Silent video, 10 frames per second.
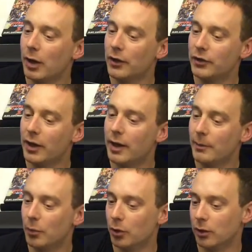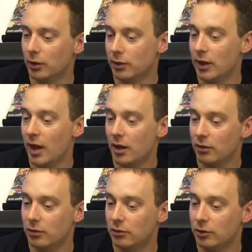I say it, but yeah,
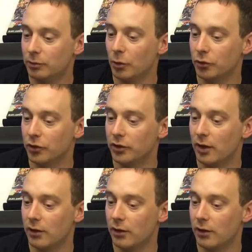you're supposed to say